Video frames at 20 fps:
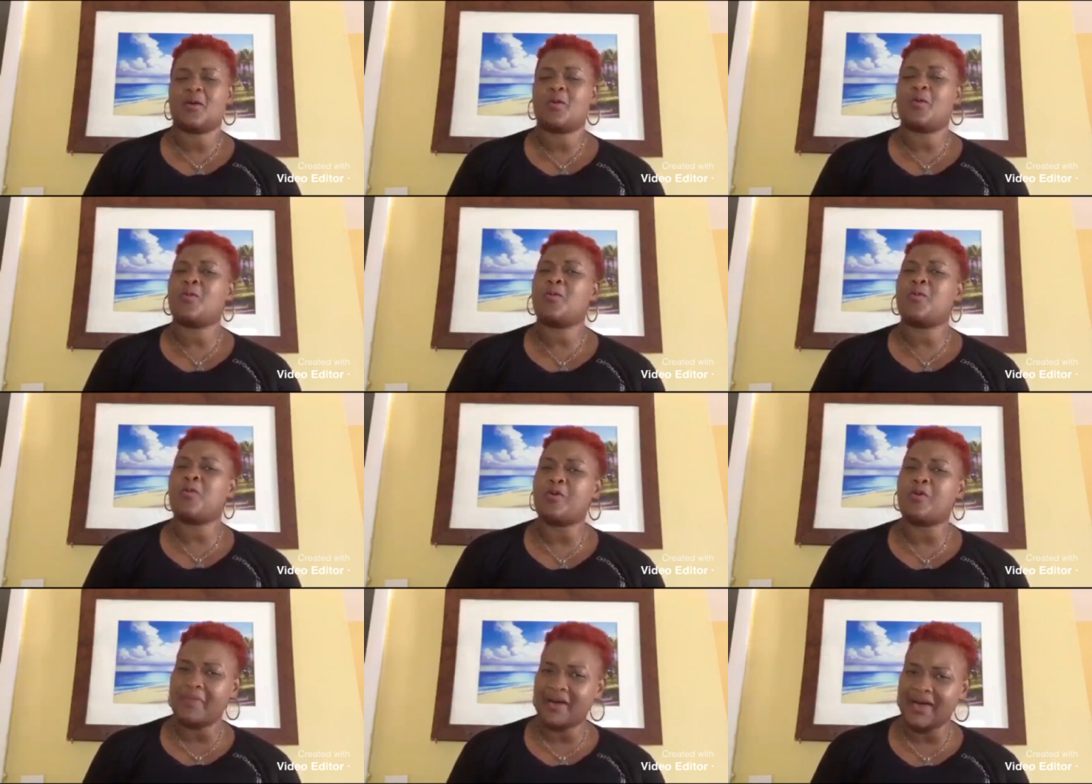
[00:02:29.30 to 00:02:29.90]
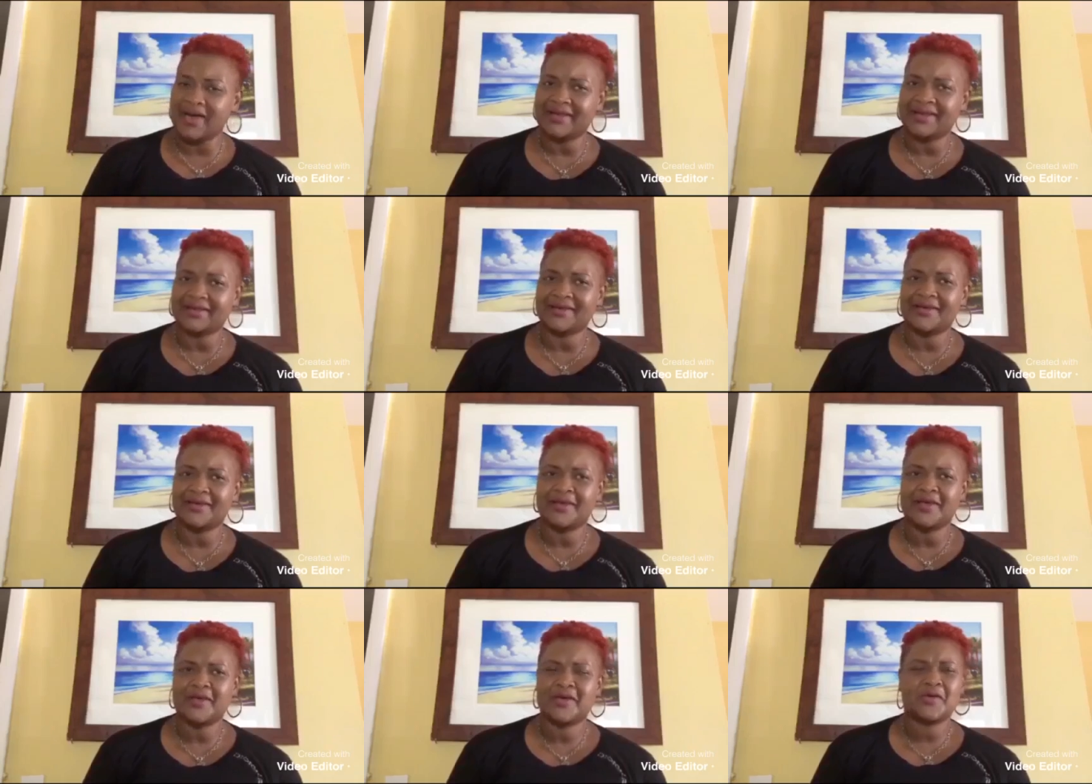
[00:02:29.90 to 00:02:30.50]
Woman,
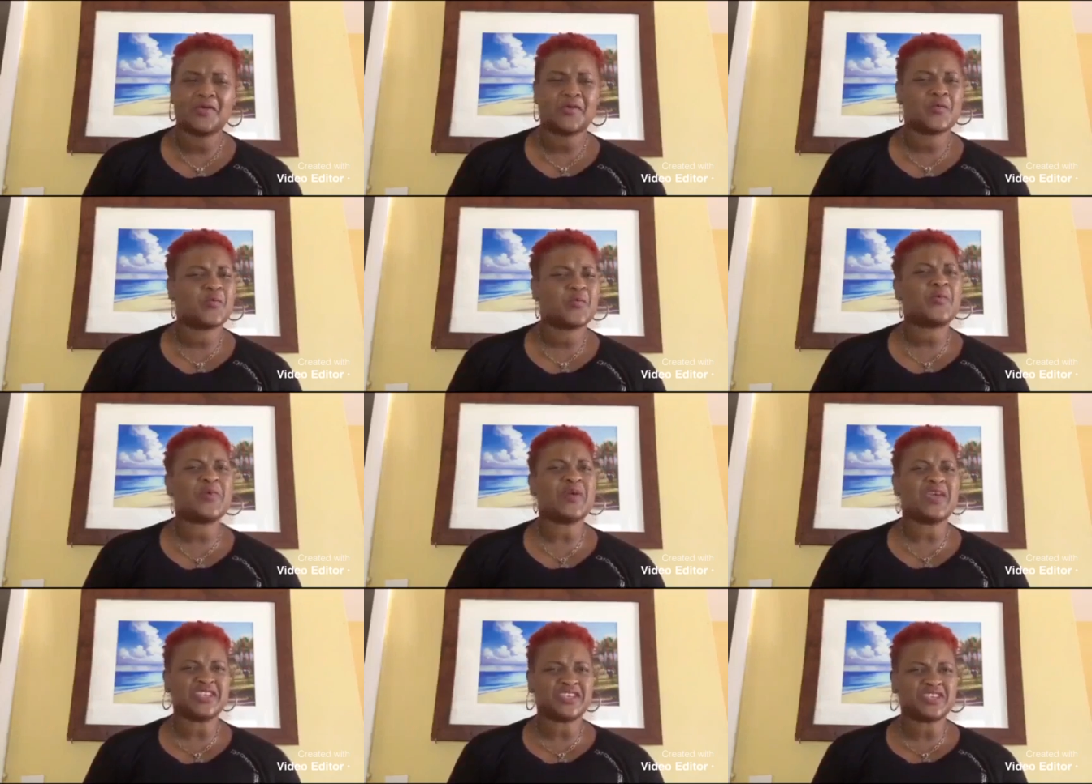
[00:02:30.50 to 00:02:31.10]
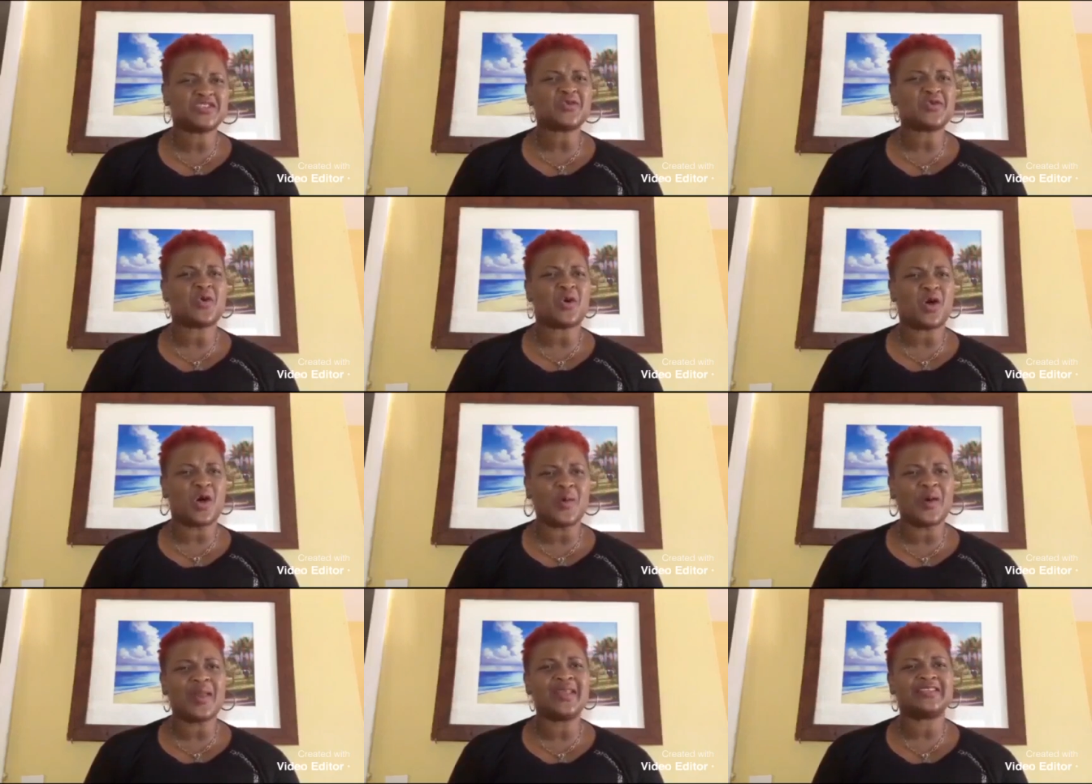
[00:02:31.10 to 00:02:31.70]
we show
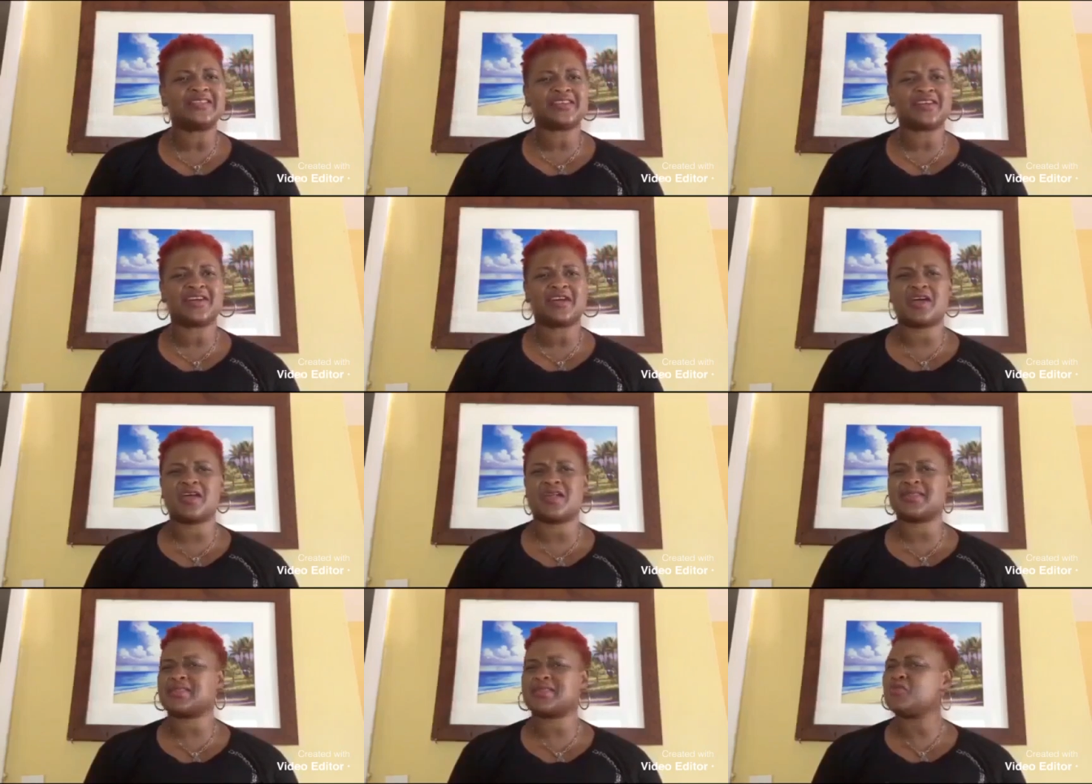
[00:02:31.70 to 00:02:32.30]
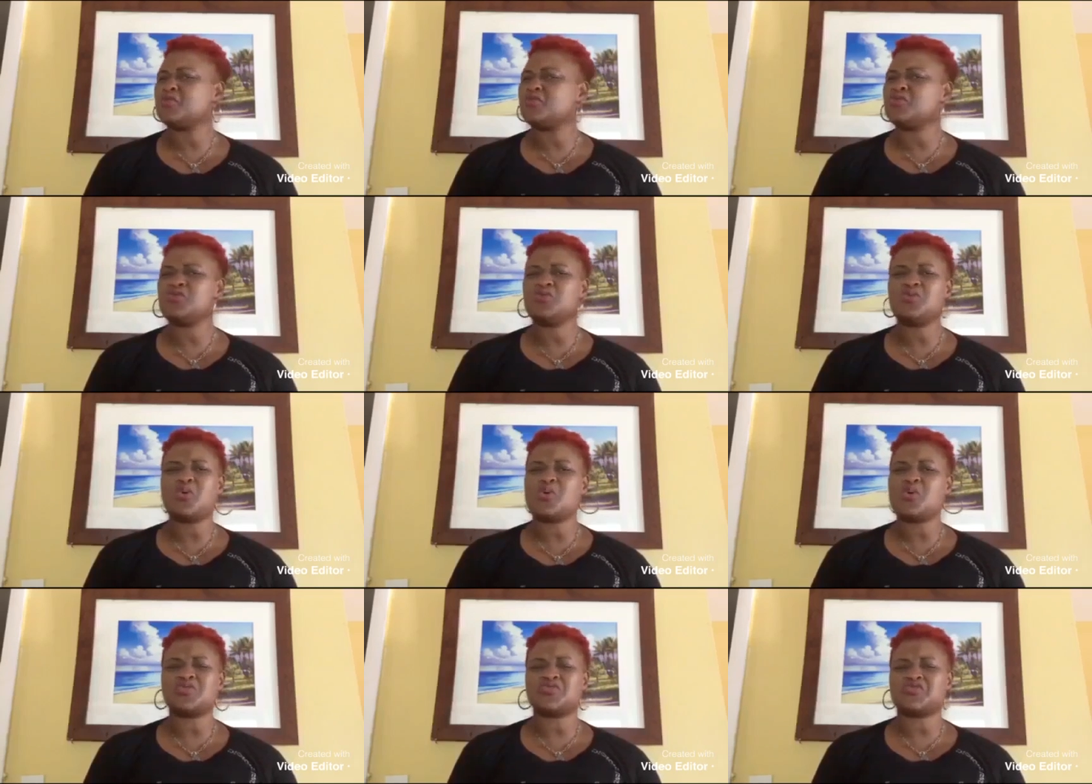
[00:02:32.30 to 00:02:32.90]
our little girls
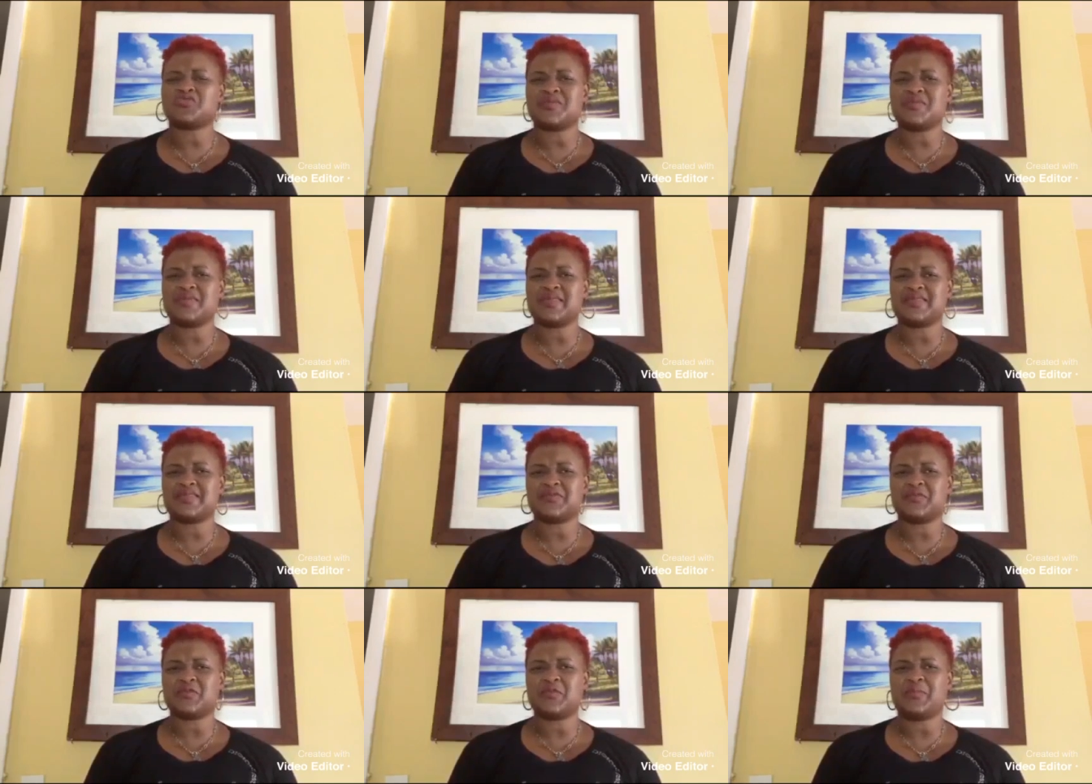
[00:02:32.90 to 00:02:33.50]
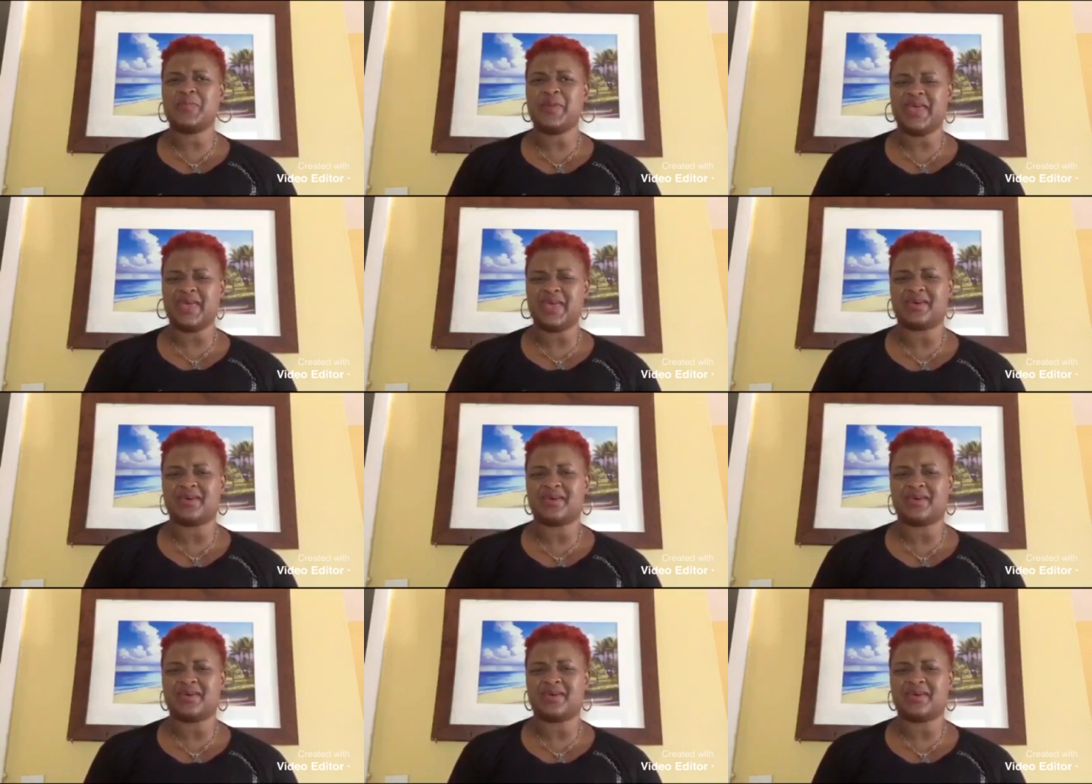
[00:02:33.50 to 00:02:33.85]
no dream is too big.